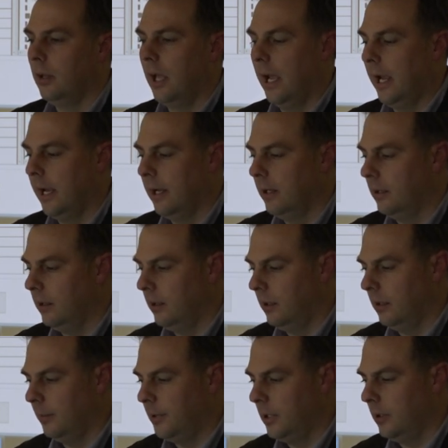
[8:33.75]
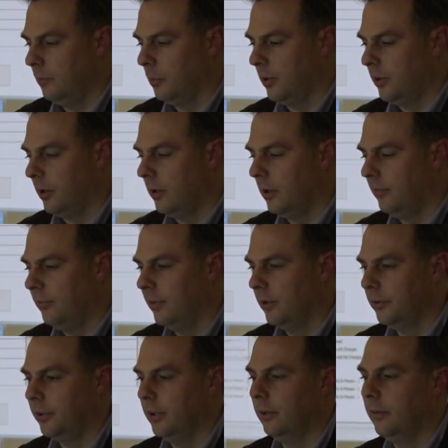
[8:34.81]
and let me return the
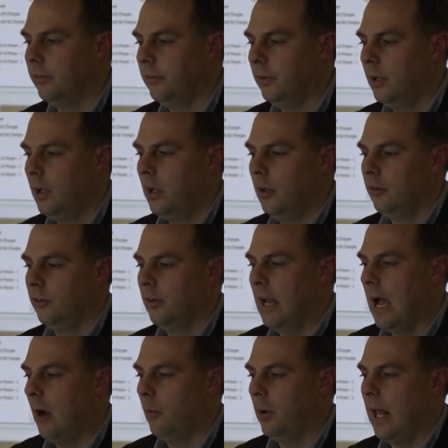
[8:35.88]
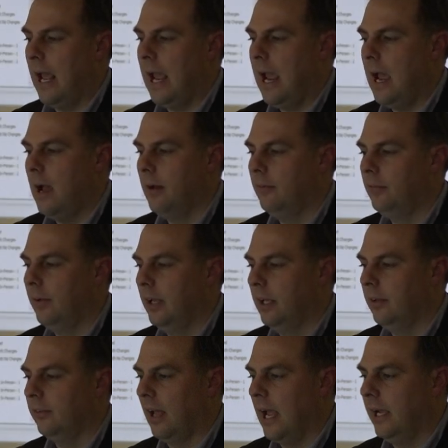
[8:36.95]
filters. So now what I have
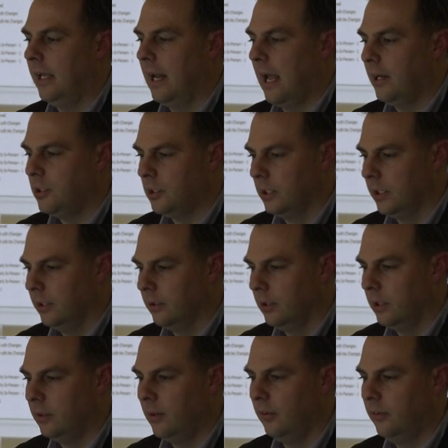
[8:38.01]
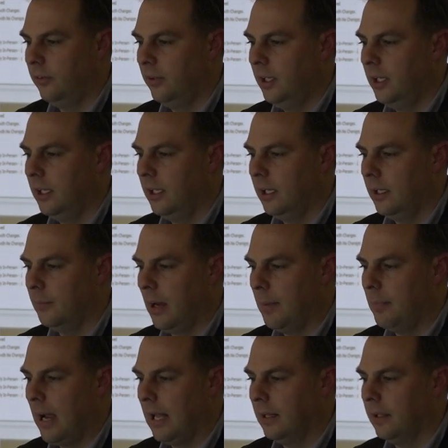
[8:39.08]
is I can actually look to see in my
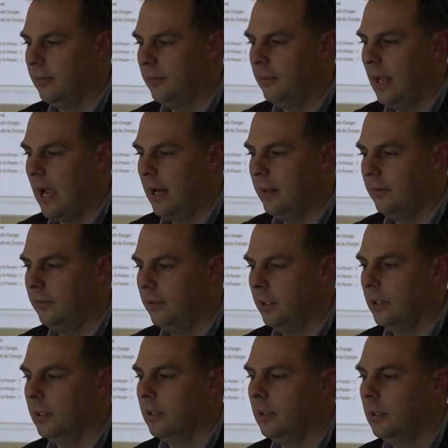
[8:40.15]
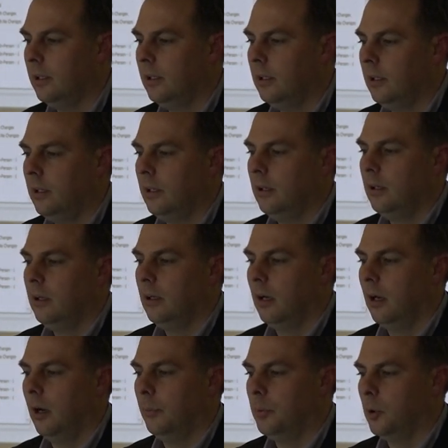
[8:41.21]
ballot status here,
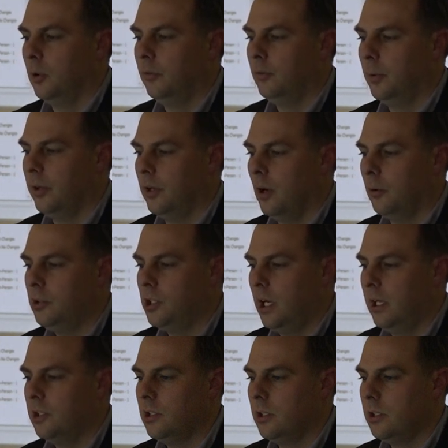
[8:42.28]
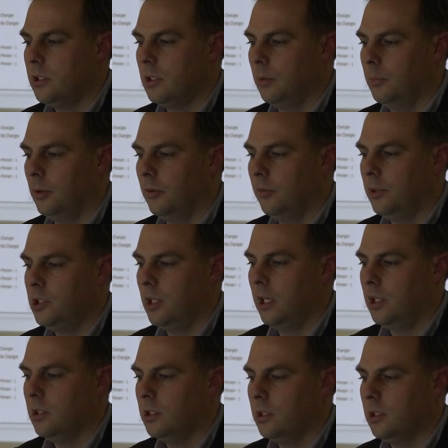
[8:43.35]
approved with no changes, approved with
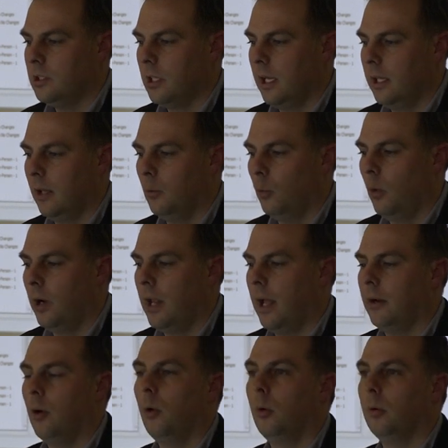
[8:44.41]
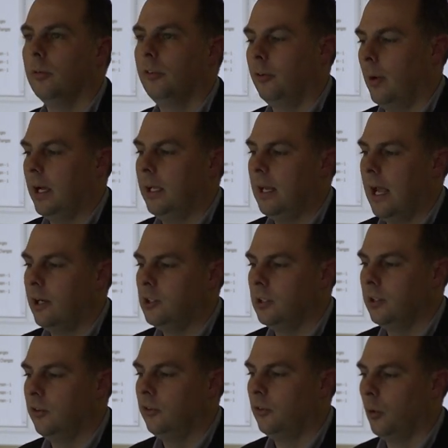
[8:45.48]
changes, and then one on hold. So I can
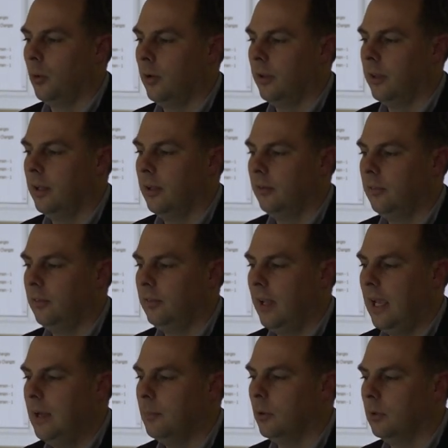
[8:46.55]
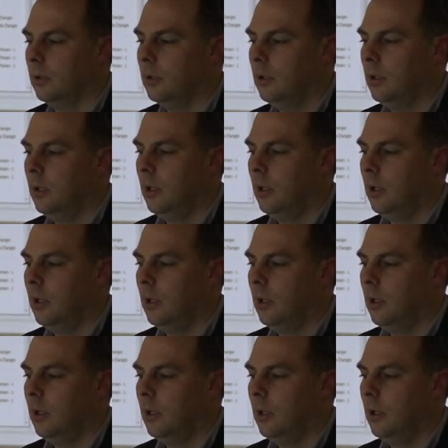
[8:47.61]
actually sort this table